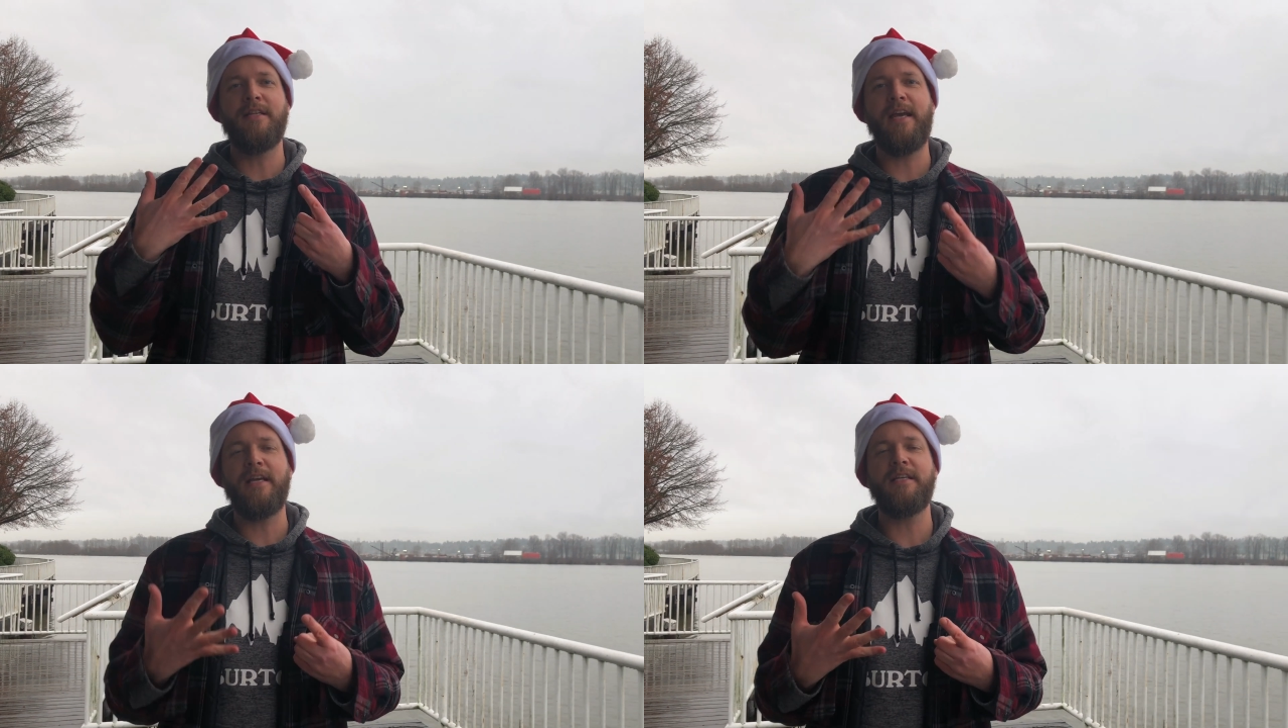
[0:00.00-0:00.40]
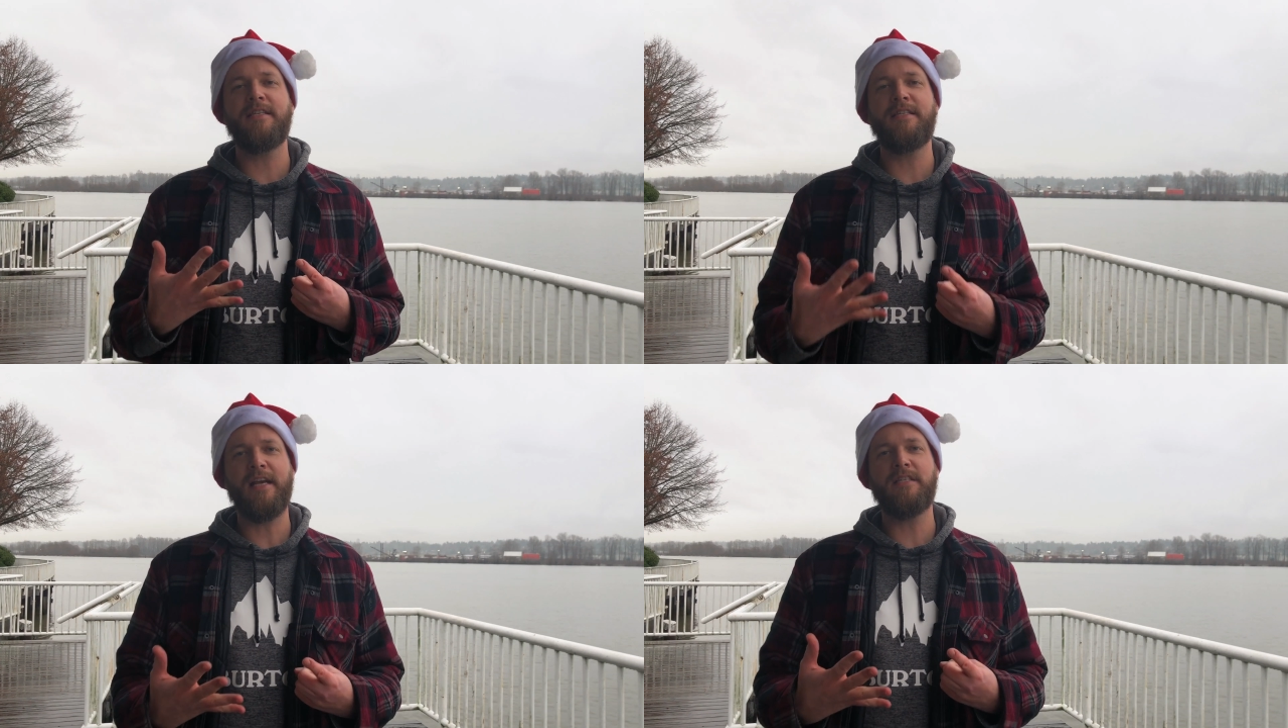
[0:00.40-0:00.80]
day
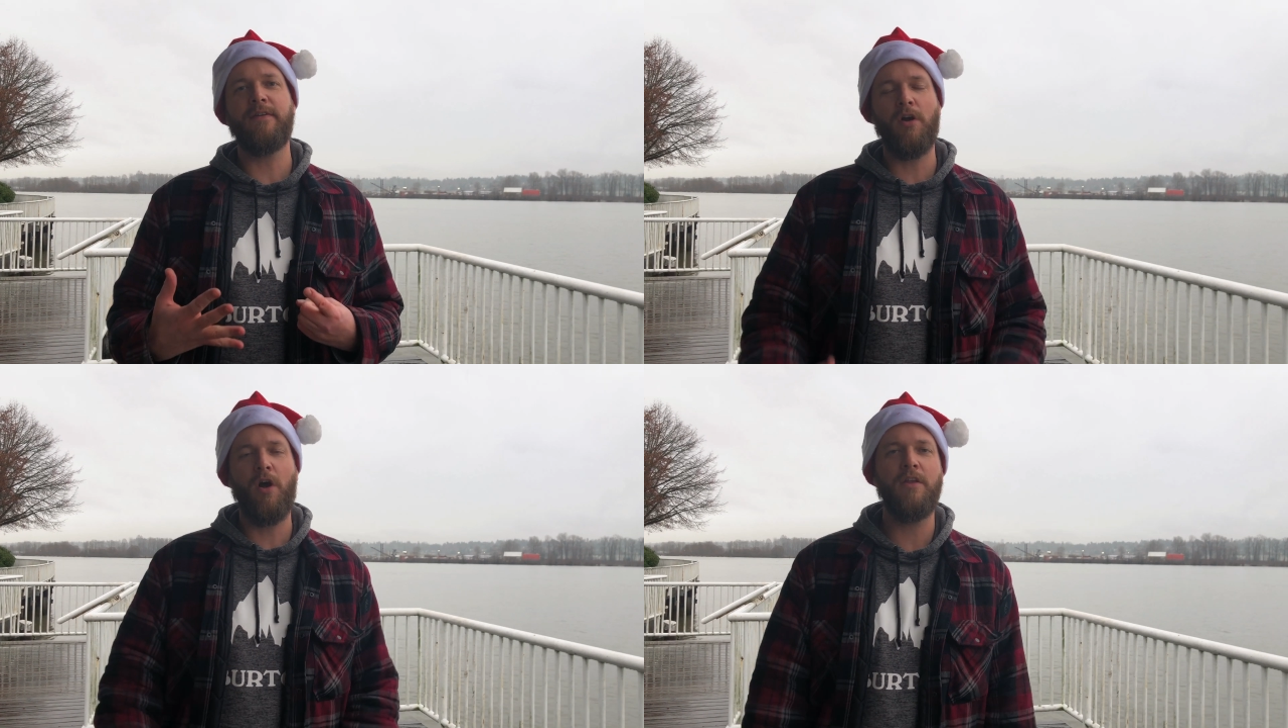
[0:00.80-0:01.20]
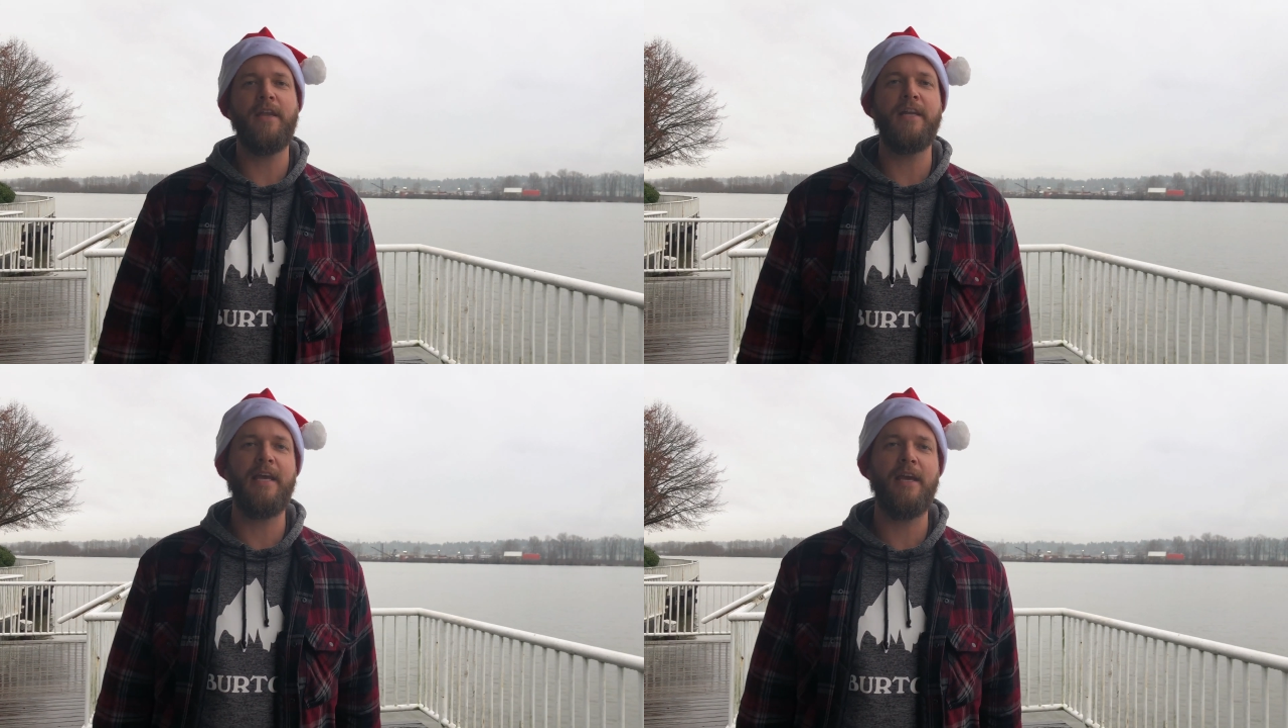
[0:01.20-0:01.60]
6 of our
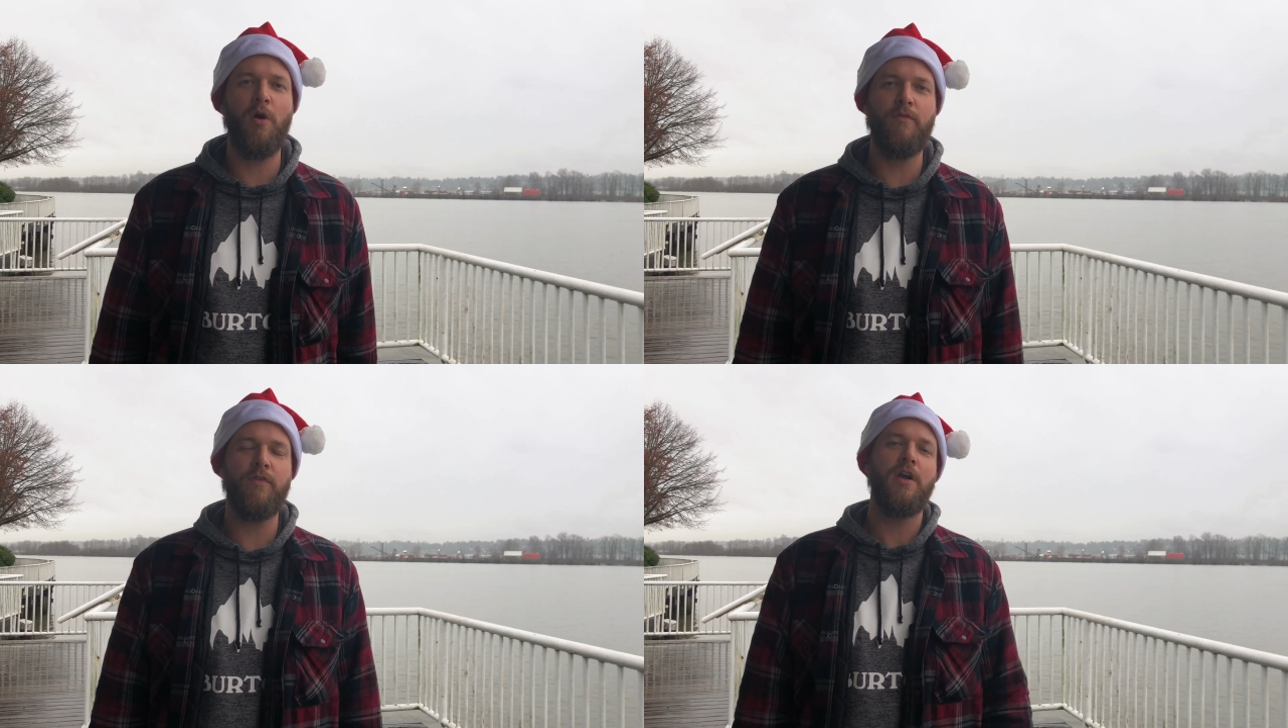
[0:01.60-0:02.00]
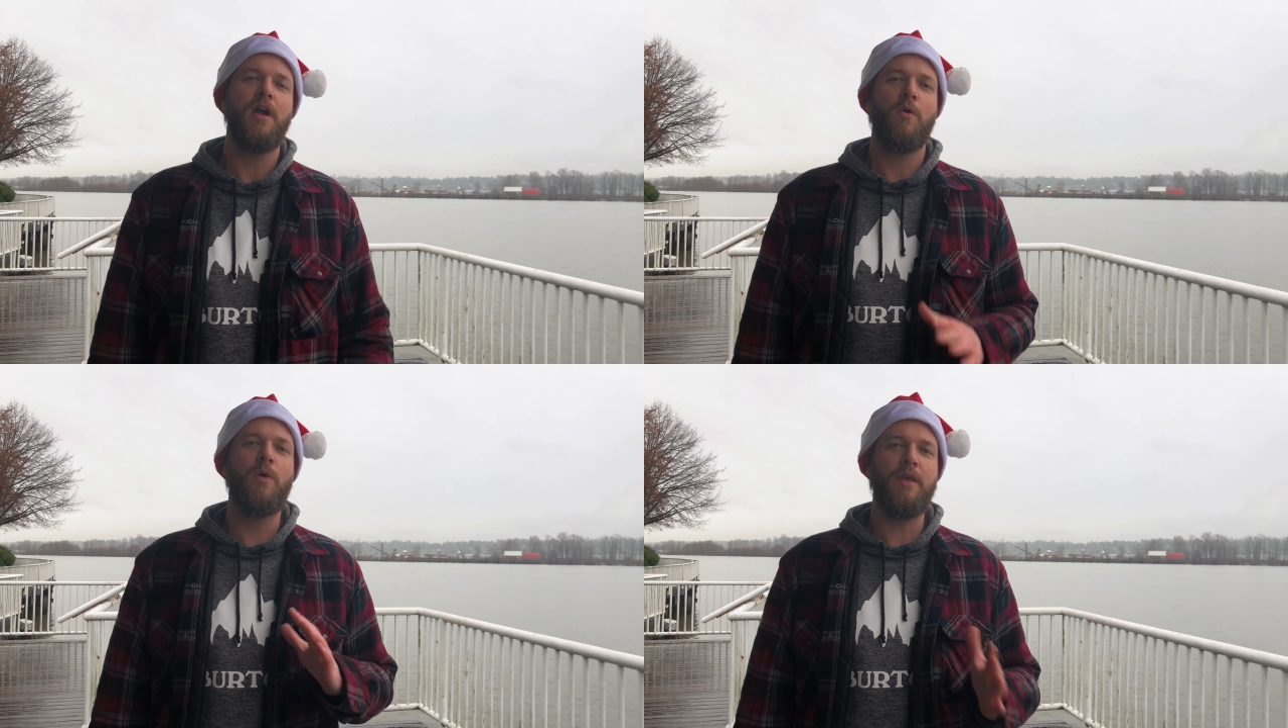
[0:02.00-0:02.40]
holiday takeover
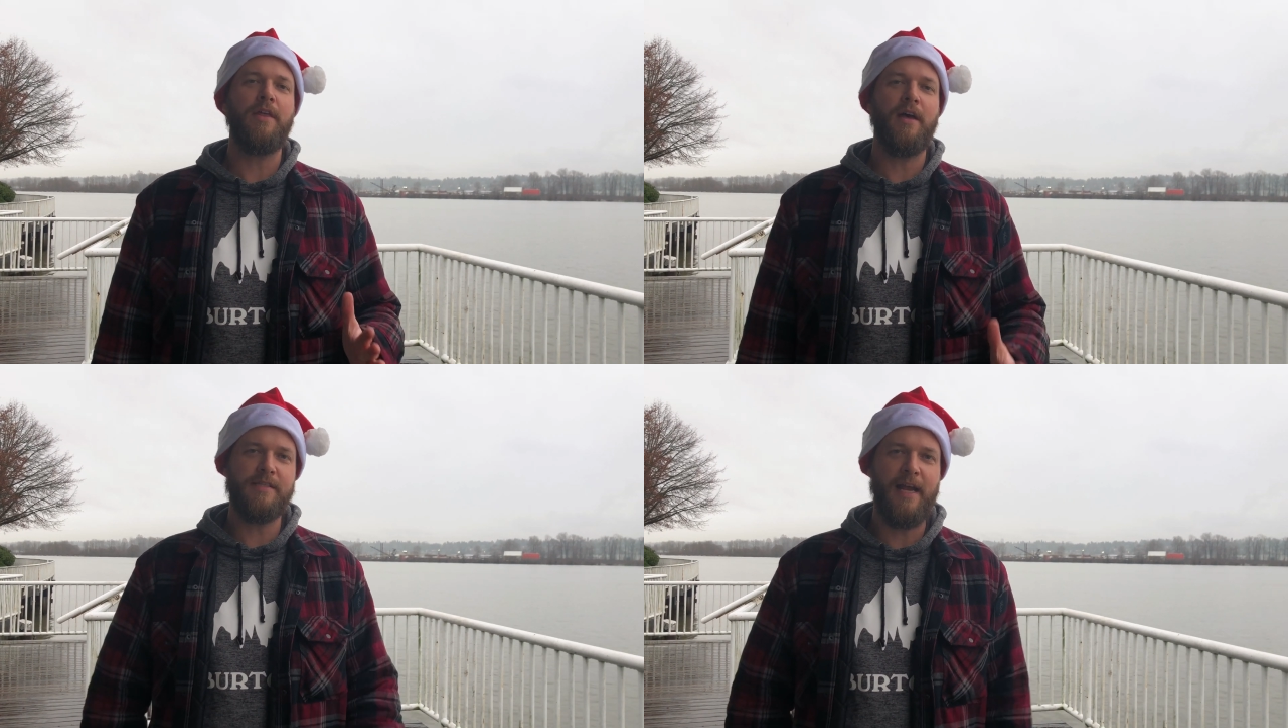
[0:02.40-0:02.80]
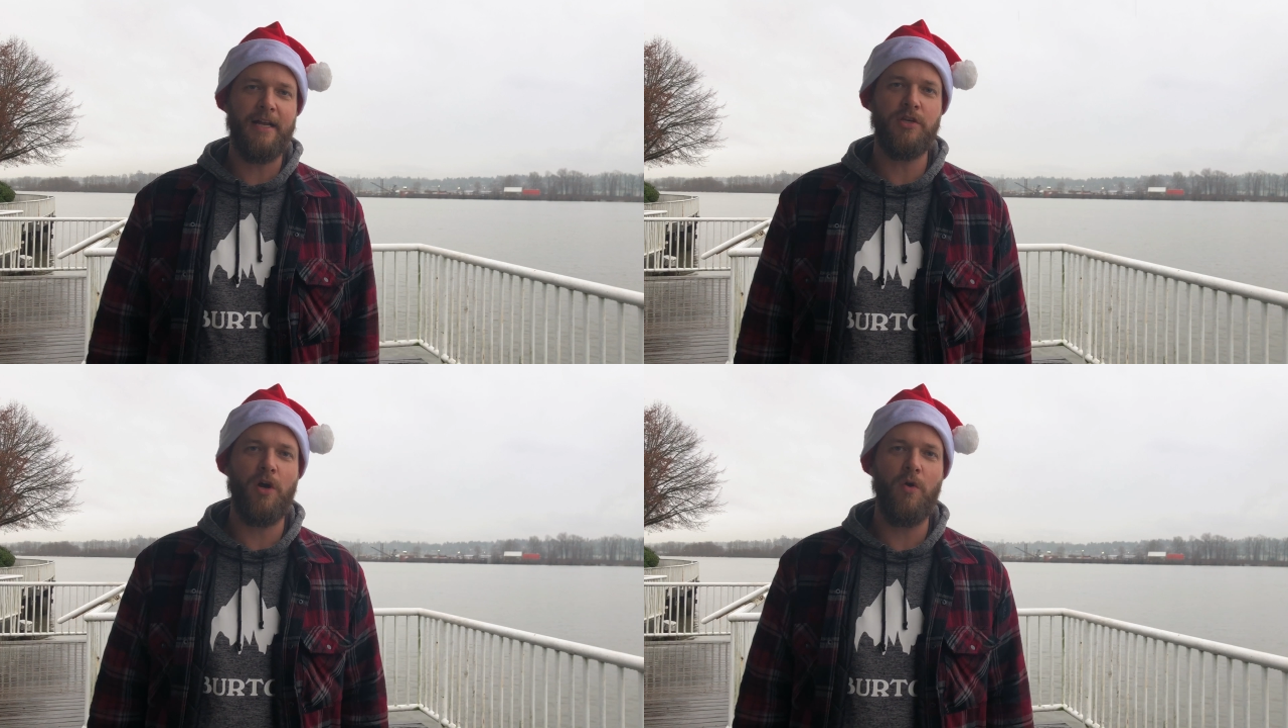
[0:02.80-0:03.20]
with El
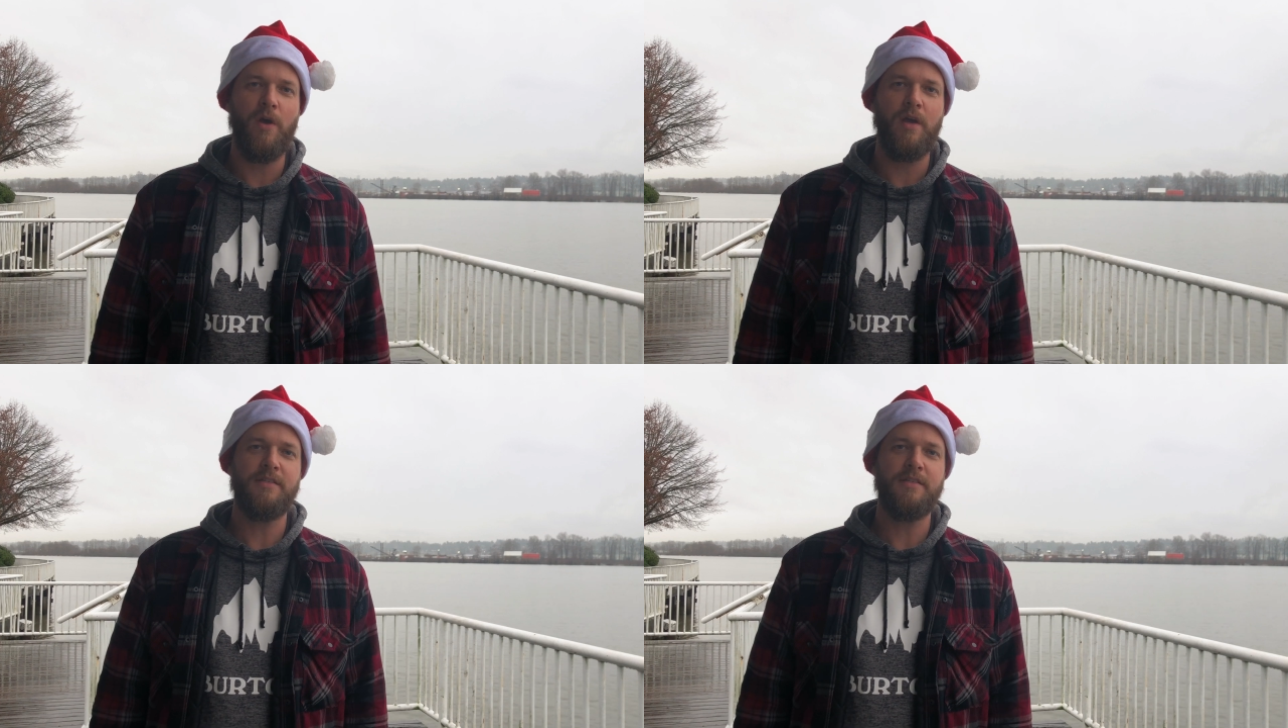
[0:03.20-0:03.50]
Santo.